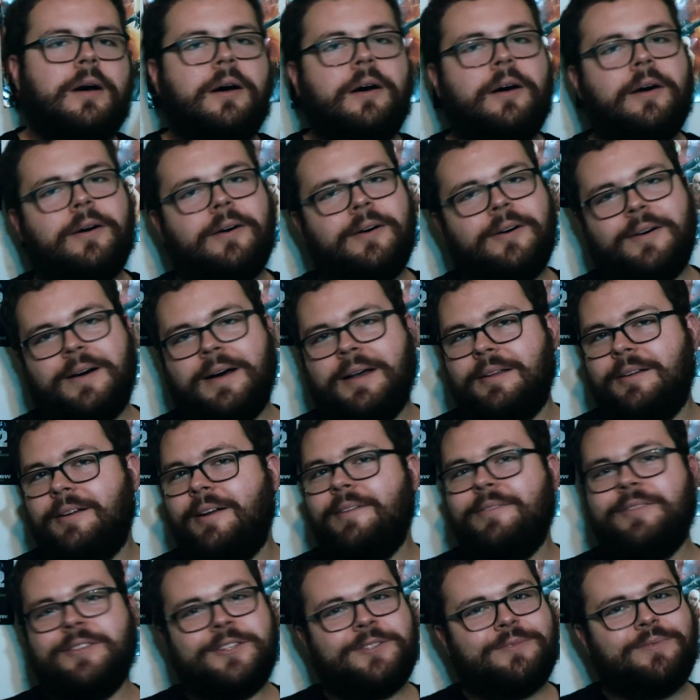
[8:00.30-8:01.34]
Oh, I
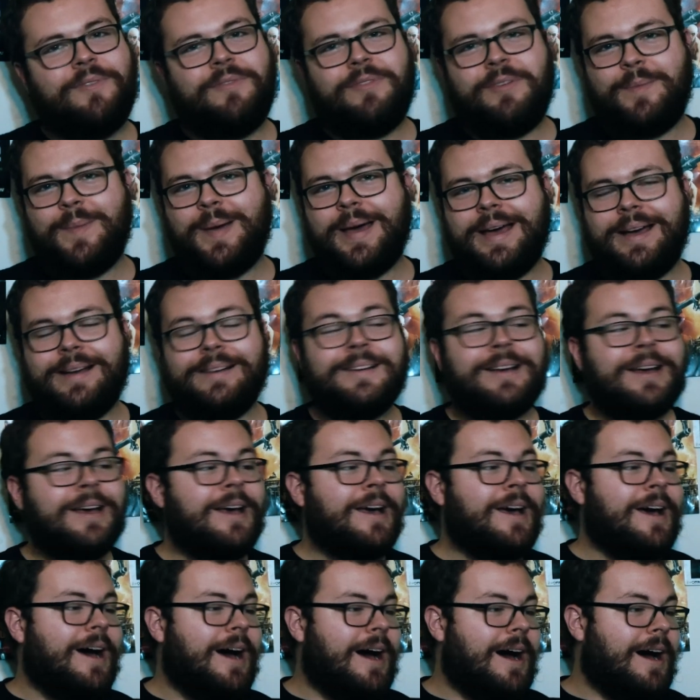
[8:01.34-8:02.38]
love this movie, man.
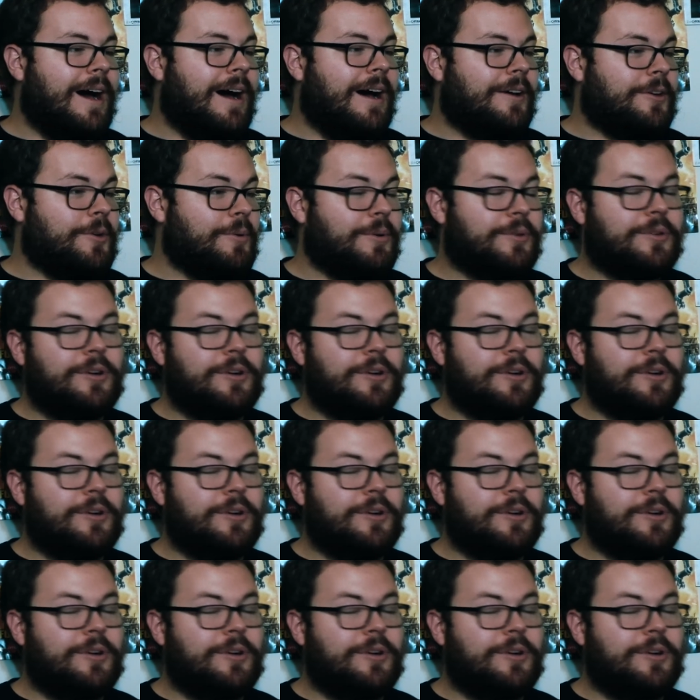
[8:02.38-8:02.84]
You want